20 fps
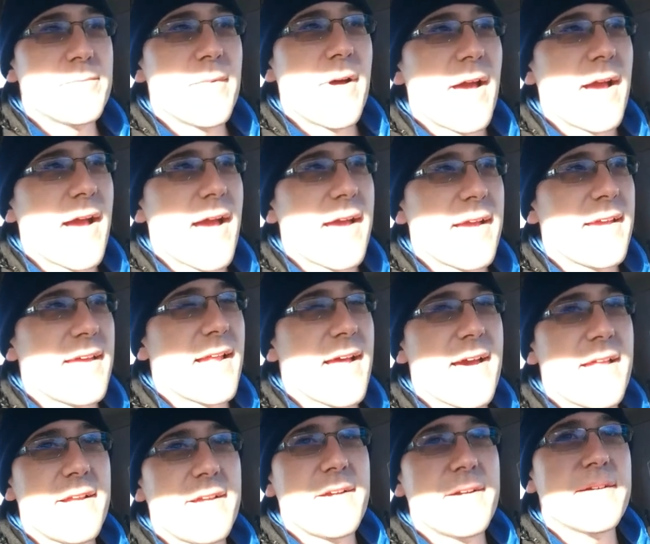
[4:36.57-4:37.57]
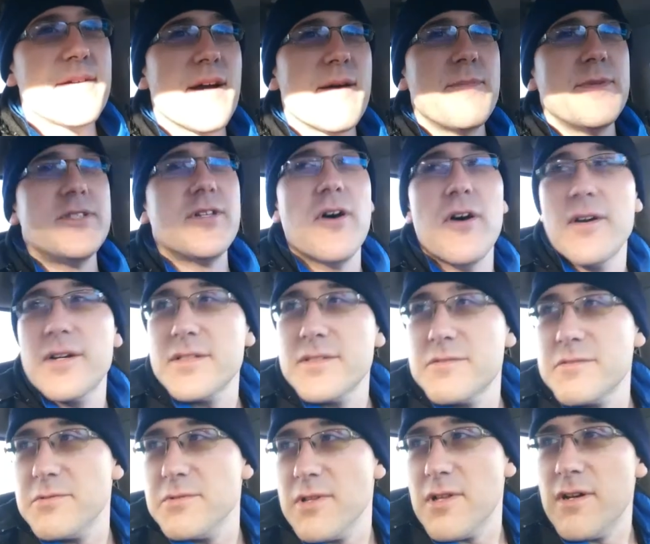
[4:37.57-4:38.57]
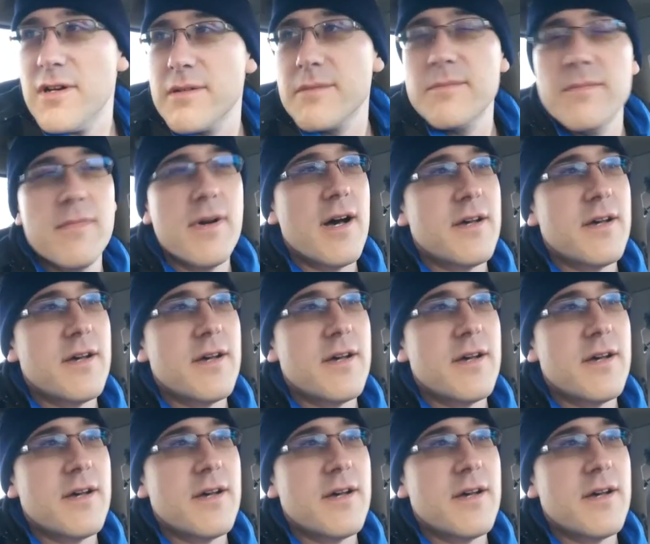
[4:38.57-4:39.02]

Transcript: I got to get out of here. I've been talking too long.